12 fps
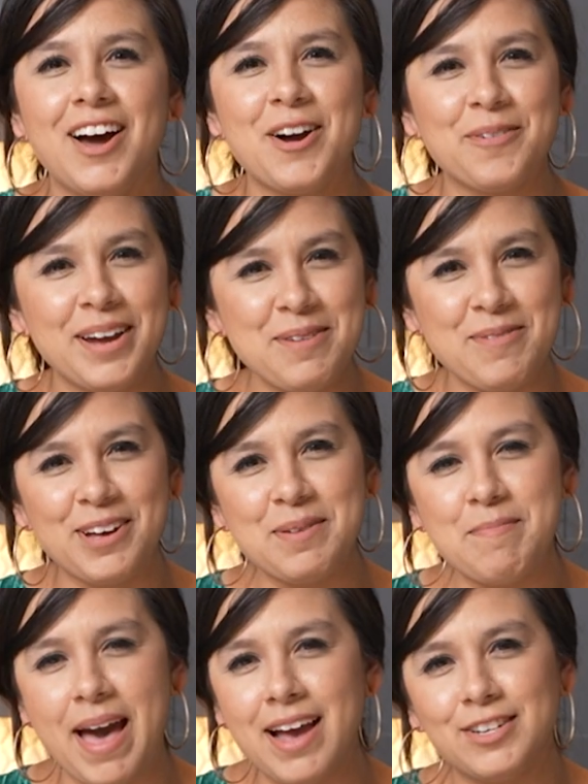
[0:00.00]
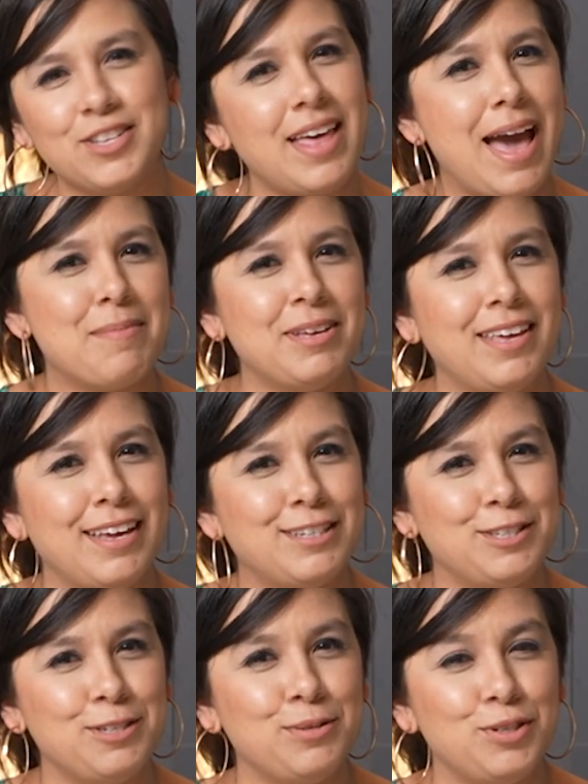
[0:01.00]
All right, welcome back to the Abby
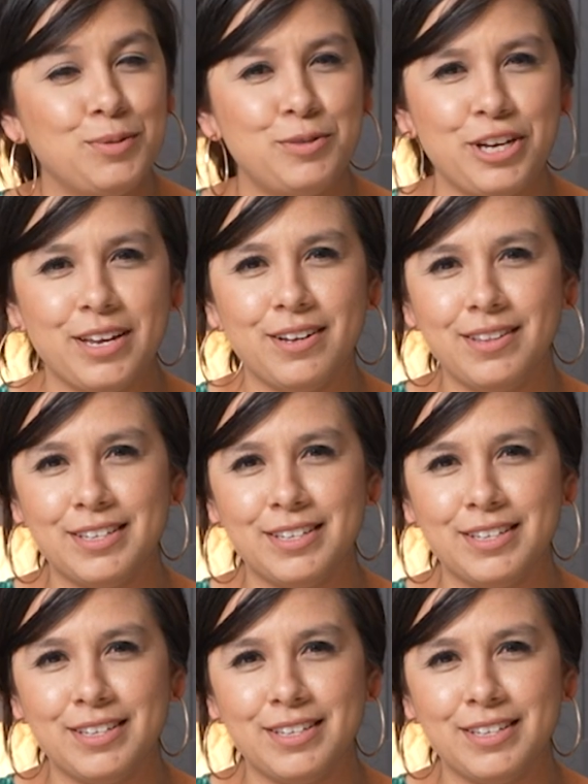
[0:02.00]
Cakes YouTube channel.